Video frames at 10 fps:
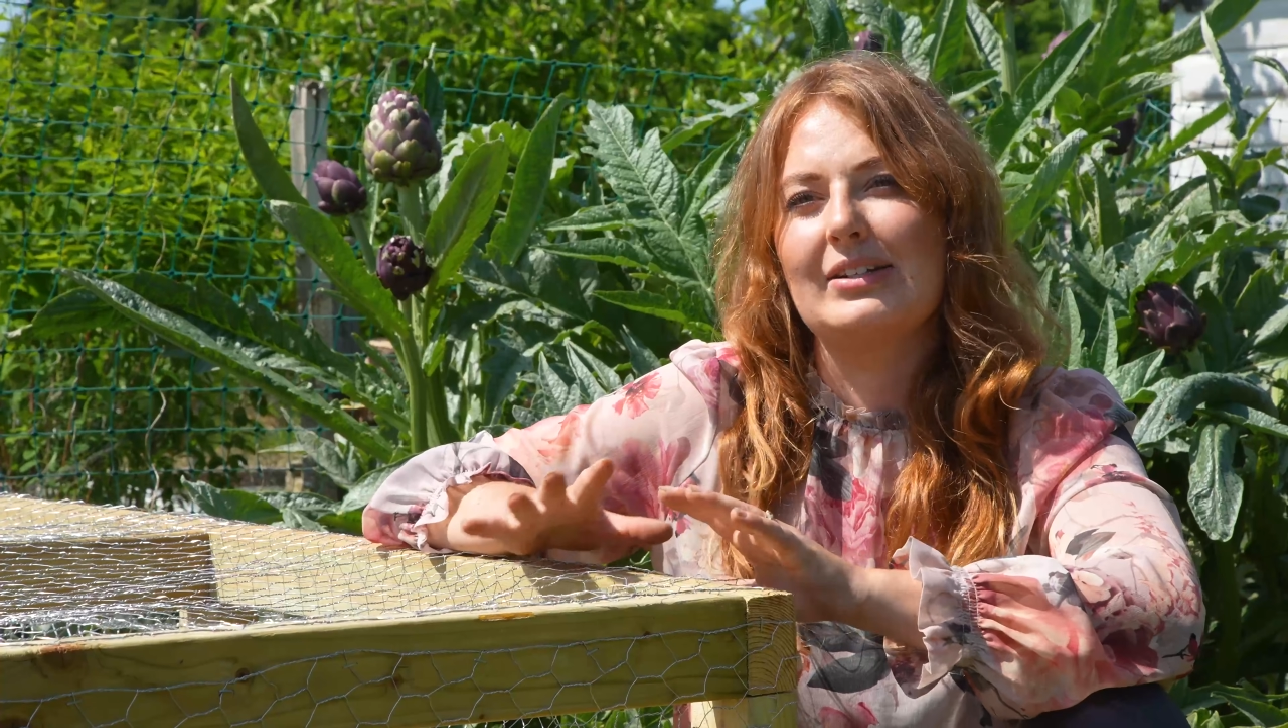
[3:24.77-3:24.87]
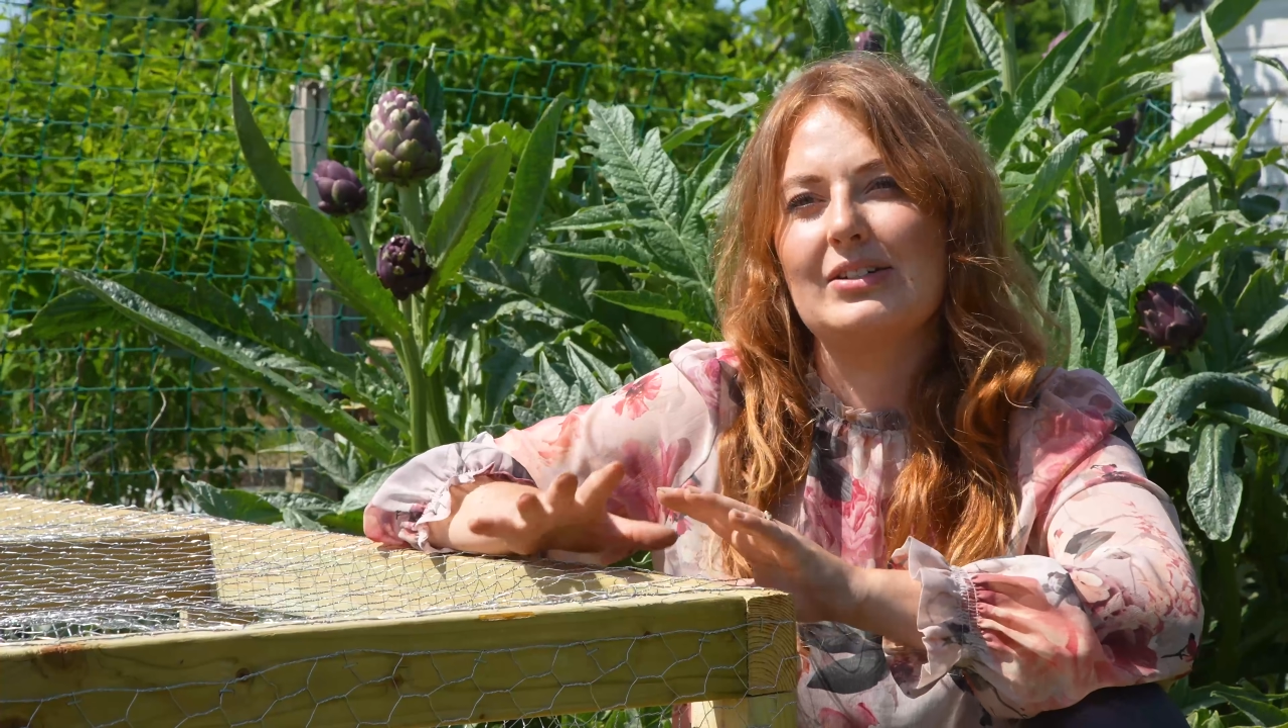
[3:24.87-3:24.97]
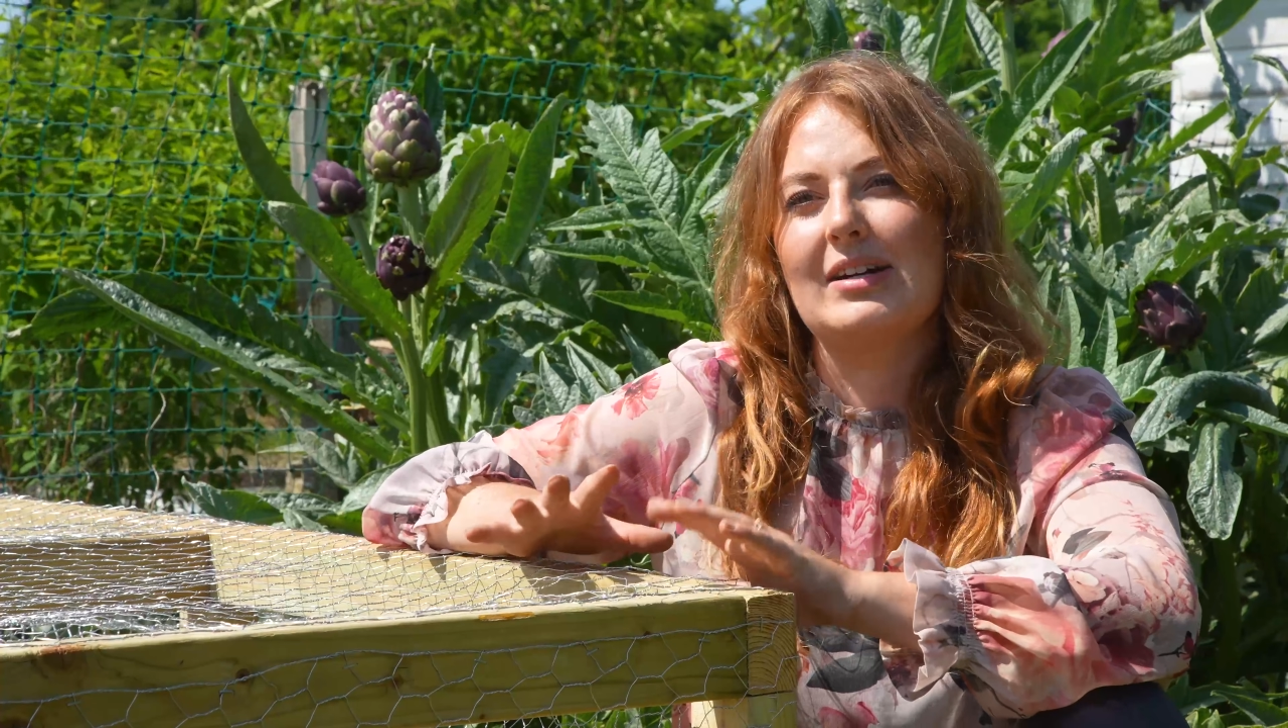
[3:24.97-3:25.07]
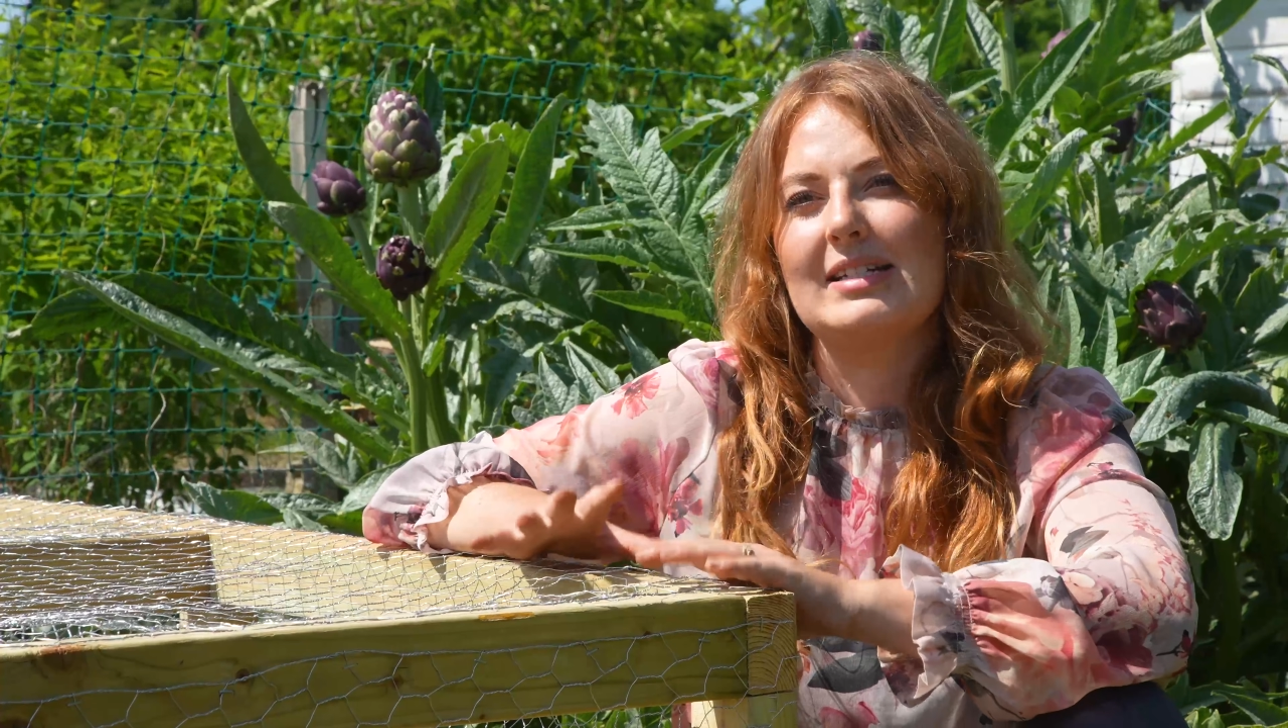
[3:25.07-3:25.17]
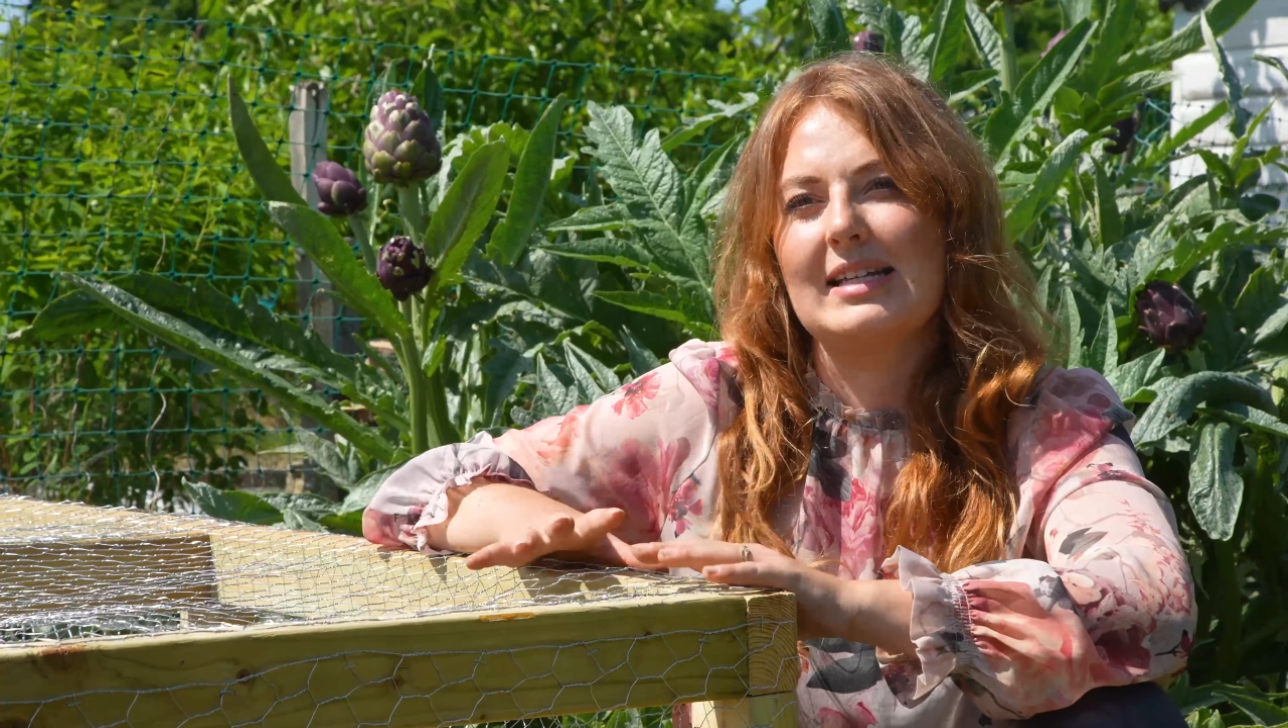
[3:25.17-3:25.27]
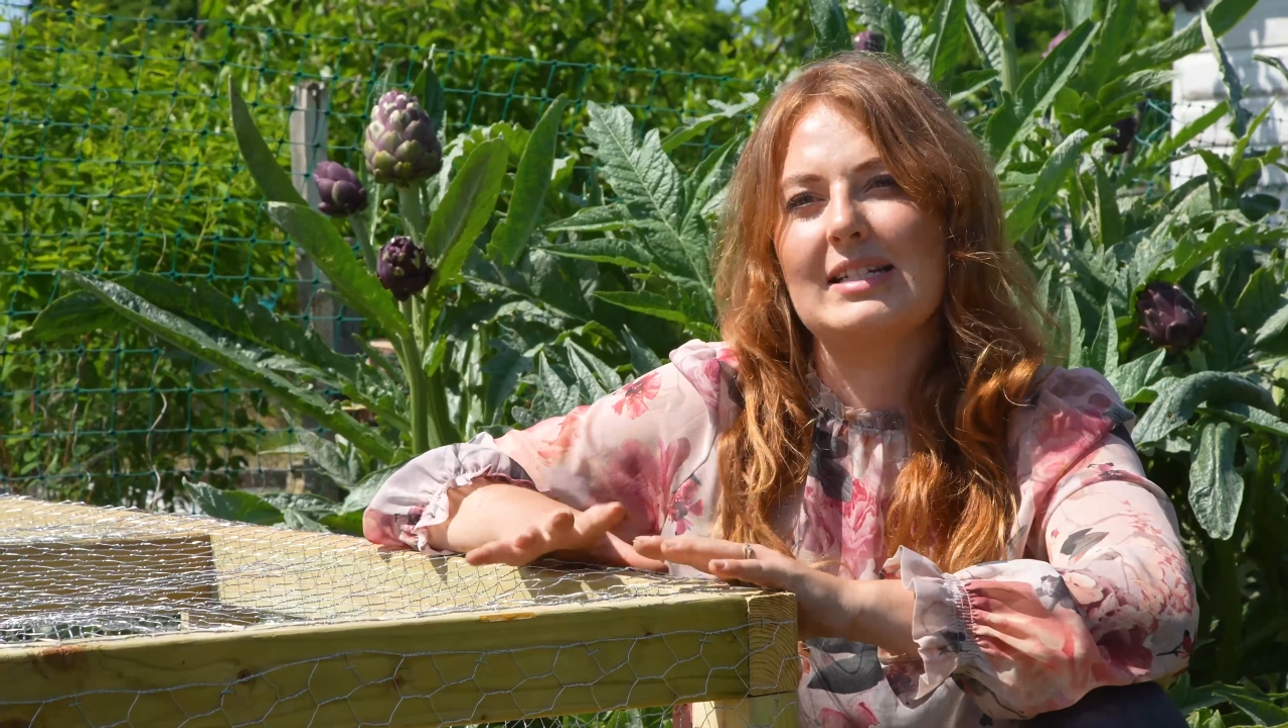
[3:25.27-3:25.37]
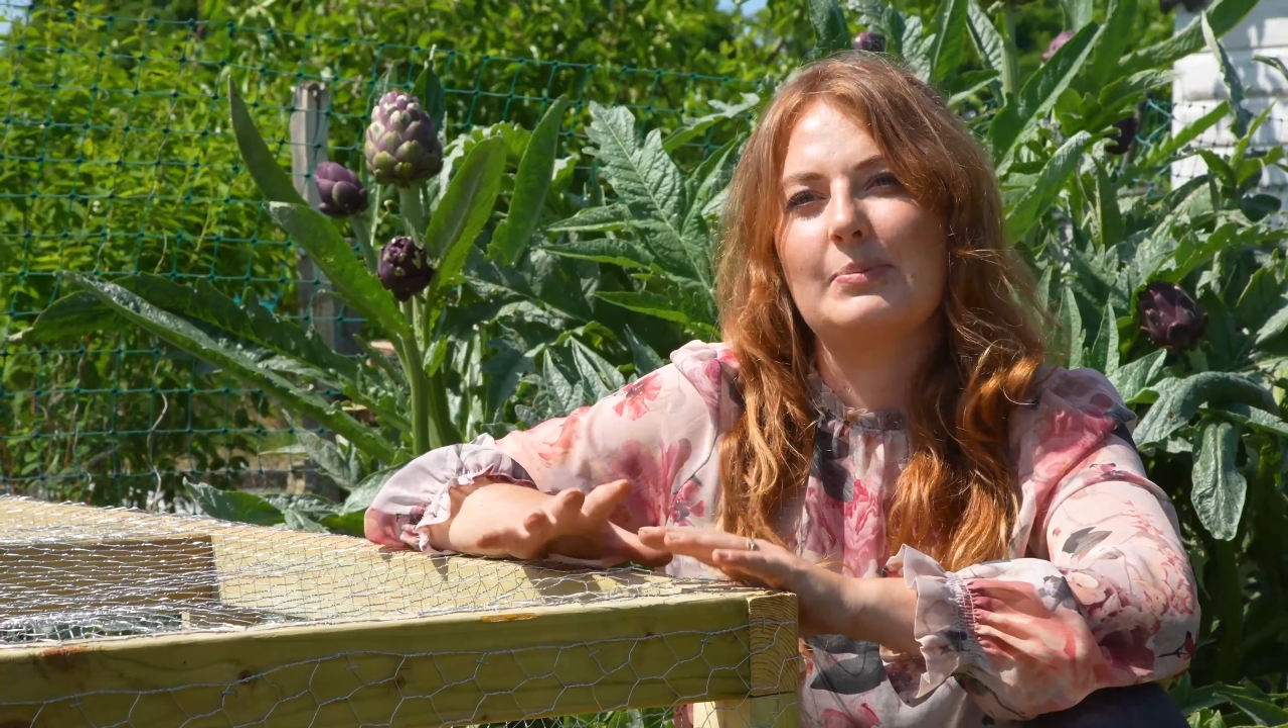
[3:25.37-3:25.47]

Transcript: good idea to